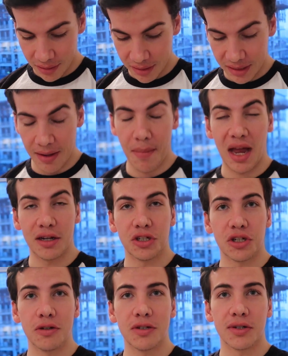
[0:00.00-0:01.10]
cement
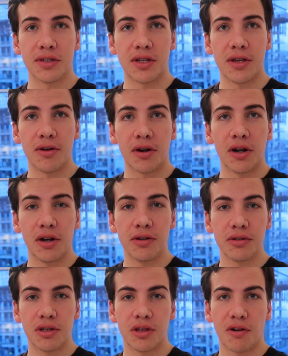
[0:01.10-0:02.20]
shoes on, so you're
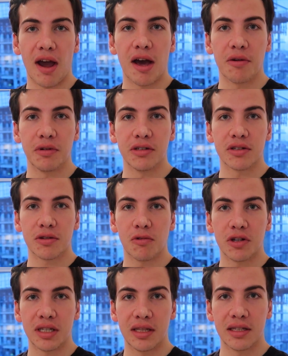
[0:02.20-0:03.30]
glued to the ground when you're
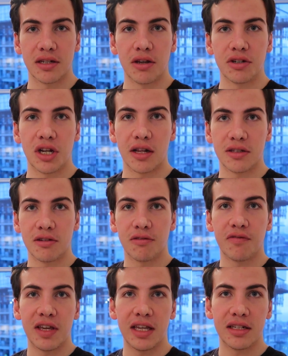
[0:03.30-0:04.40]
squatting. There's no chance of your
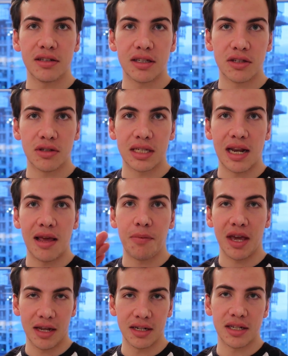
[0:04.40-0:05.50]
feet
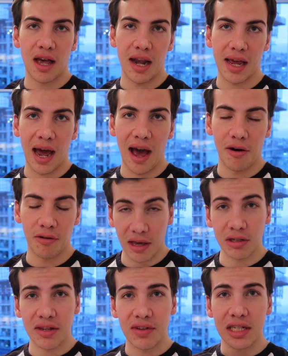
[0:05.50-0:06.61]
slipping and turning out. They
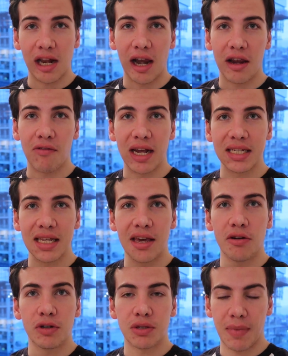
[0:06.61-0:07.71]
also have a slightly raised
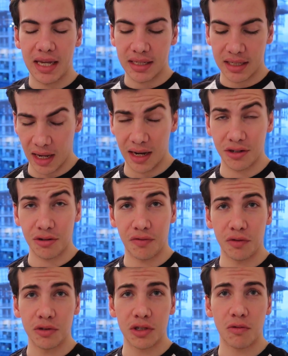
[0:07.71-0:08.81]
heel, which makes getting to a
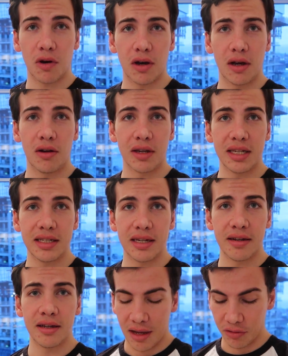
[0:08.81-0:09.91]
full squat a lot
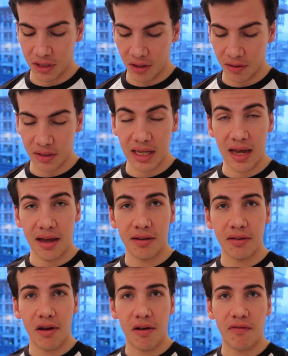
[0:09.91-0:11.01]
easier. And also because
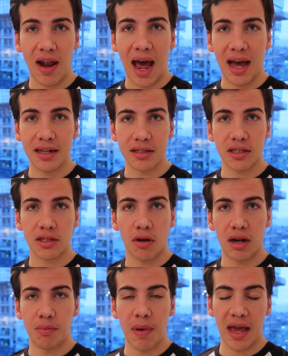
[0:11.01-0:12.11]
they're a flat and
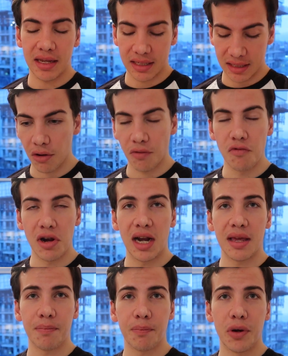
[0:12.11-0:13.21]
solid base, you can
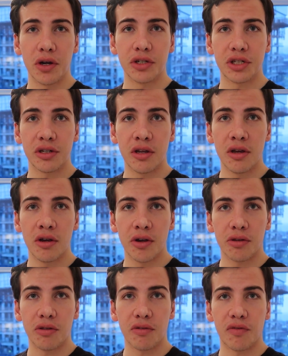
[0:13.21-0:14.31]
really push
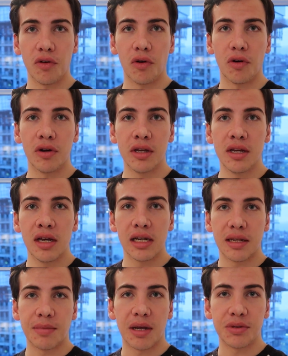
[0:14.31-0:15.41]
through the floor.
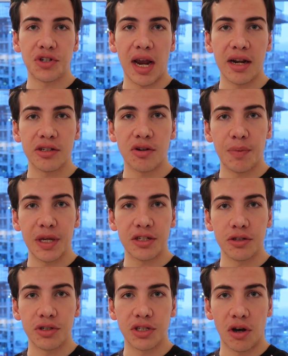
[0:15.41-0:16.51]
Sometimes trainers are a bit
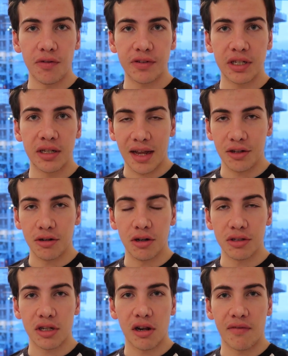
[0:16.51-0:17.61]
too soft and you
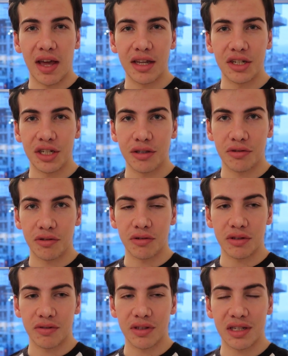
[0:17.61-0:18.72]
lose a lot of energy through
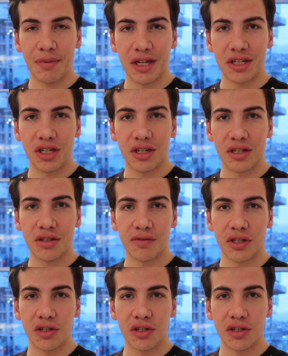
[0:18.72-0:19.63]
sort of the sponginess of the